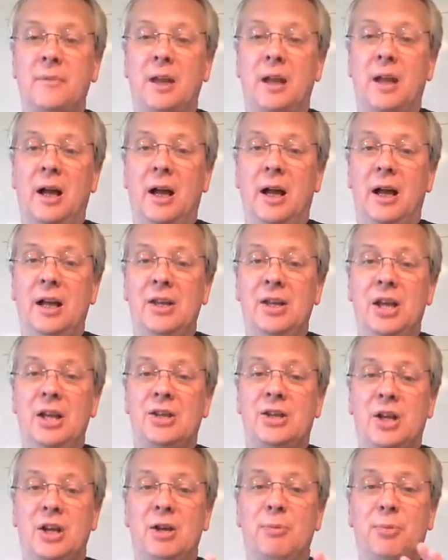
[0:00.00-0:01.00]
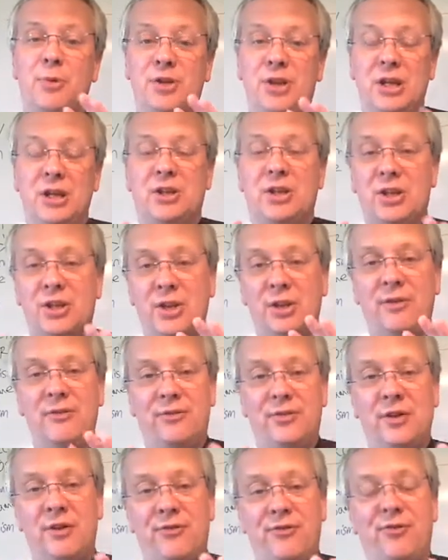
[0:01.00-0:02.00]
it's going to proceed to sort
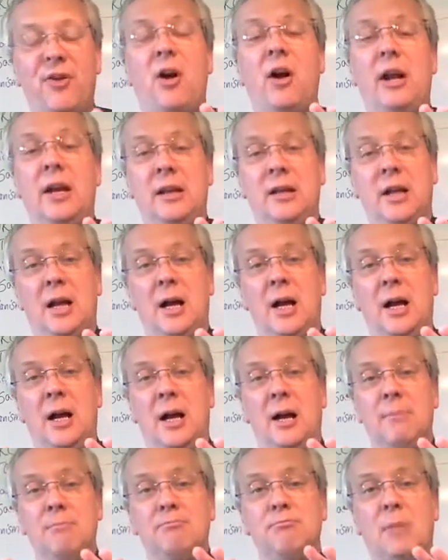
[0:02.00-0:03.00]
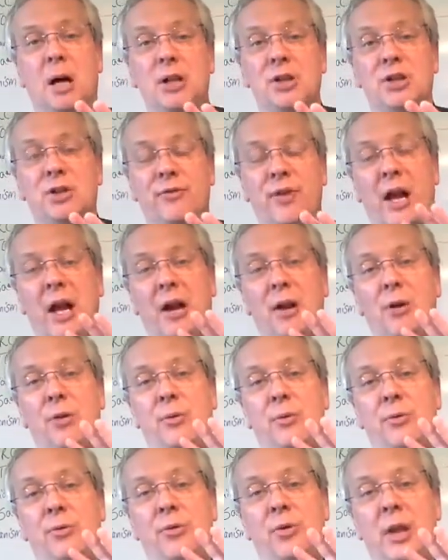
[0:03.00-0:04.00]
of define much of
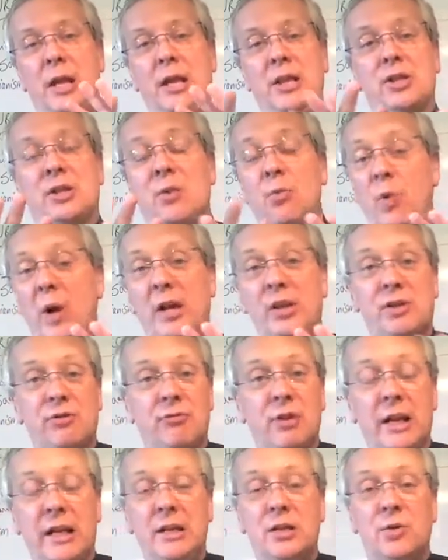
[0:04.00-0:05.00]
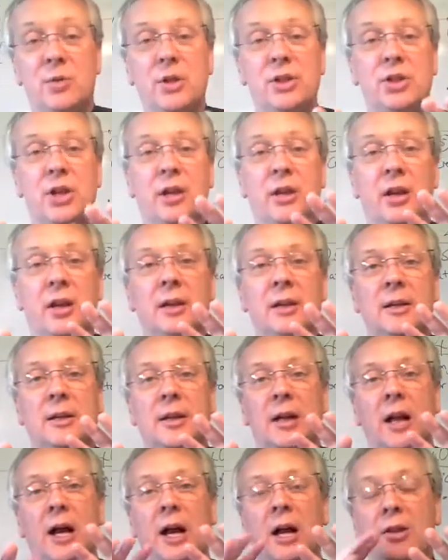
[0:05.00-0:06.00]
how East and West relate to each other.
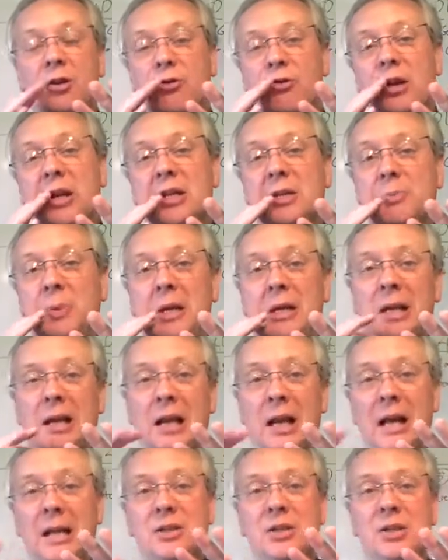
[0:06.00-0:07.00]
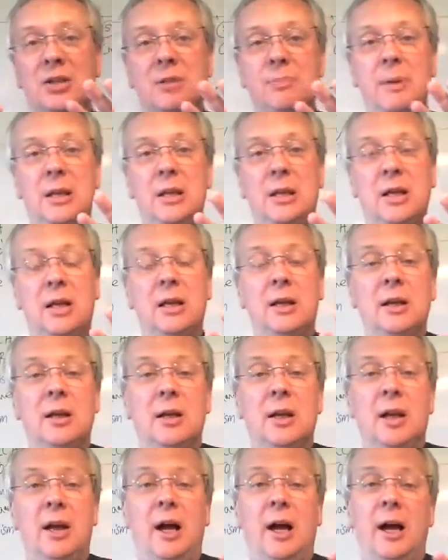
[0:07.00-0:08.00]
Greek-speaking, Latin-speaking,
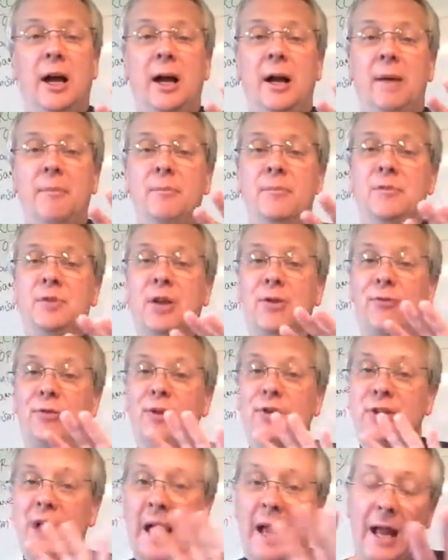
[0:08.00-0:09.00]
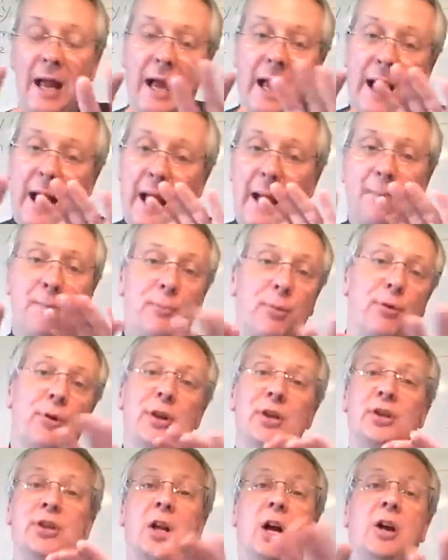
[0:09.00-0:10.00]
different
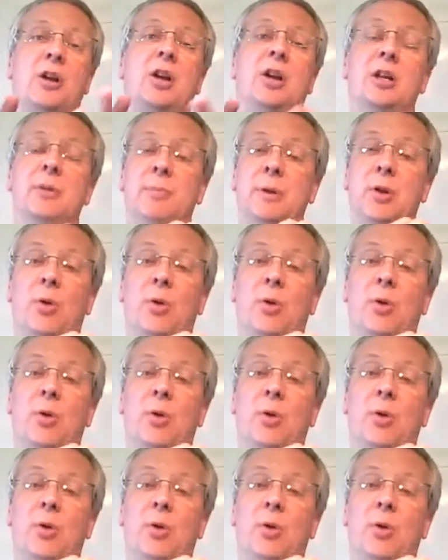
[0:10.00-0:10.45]
emperors are going to be